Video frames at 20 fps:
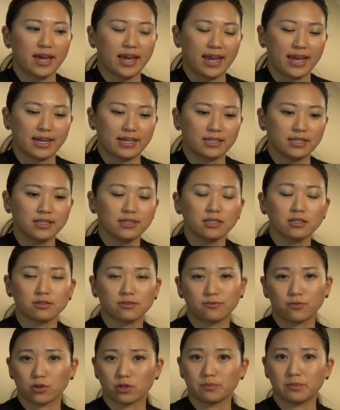and in
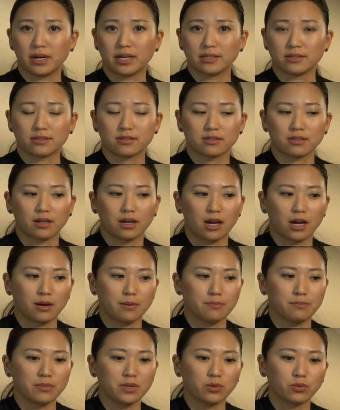the 4 months,
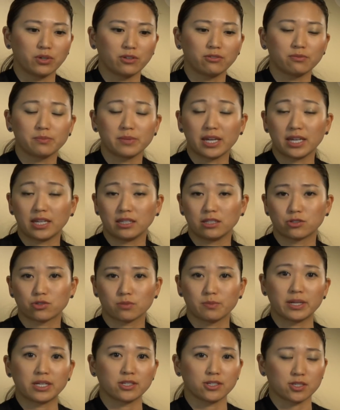we've made
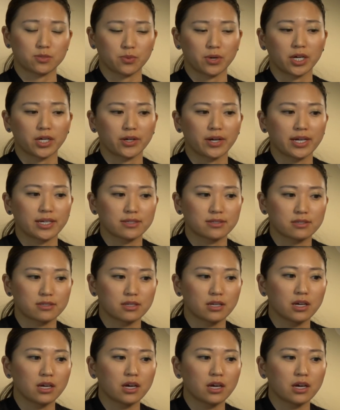tremendous progress.